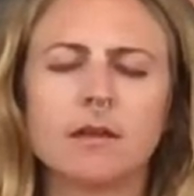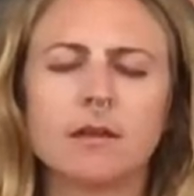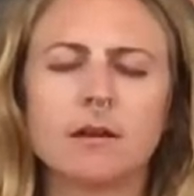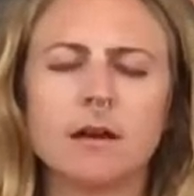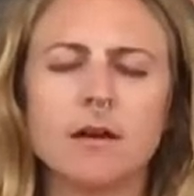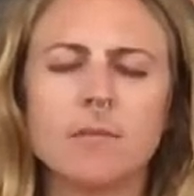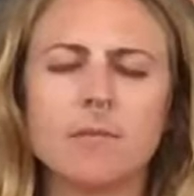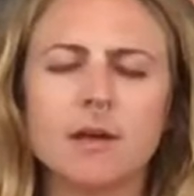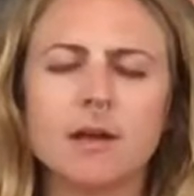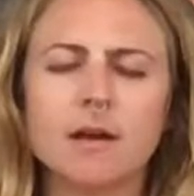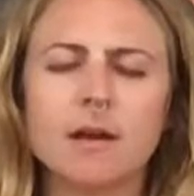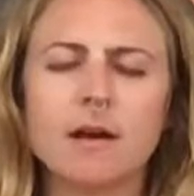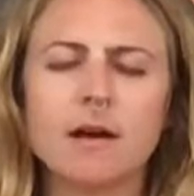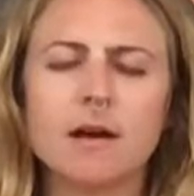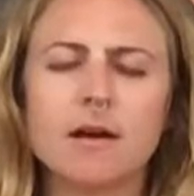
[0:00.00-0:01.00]
coming
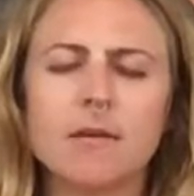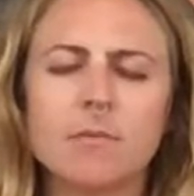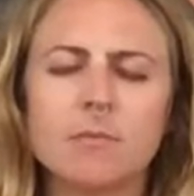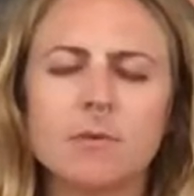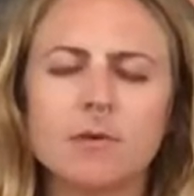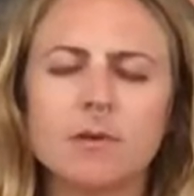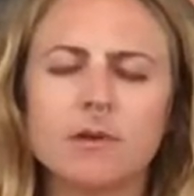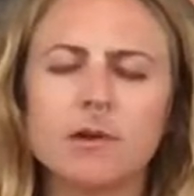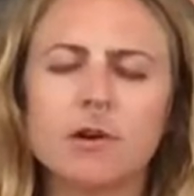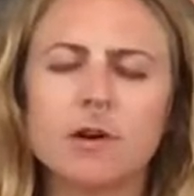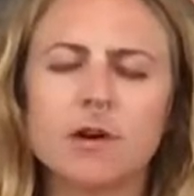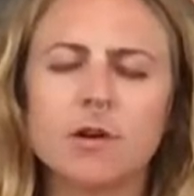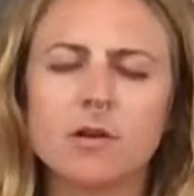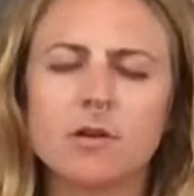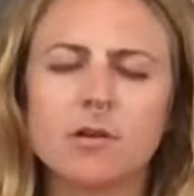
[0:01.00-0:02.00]
up and
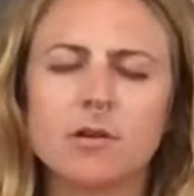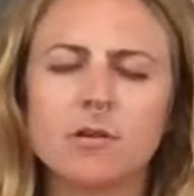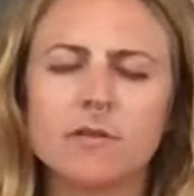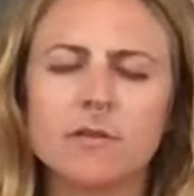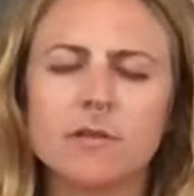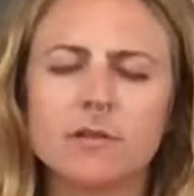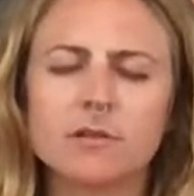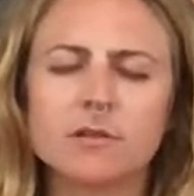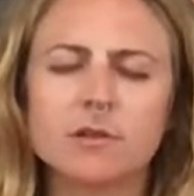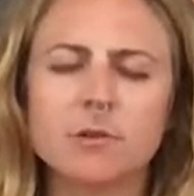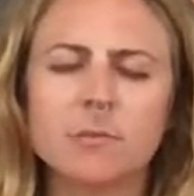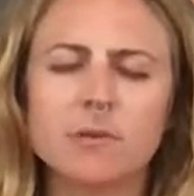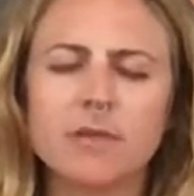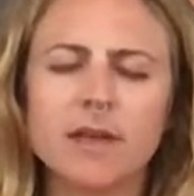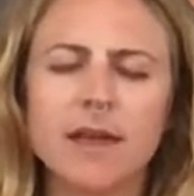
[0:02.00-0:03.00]
over the
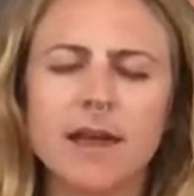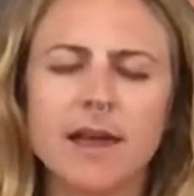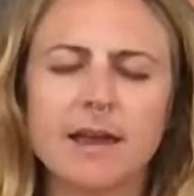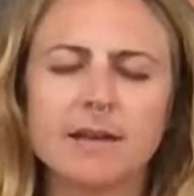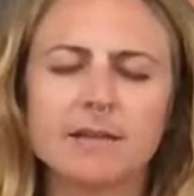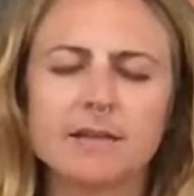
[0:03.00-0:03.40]
top of the head.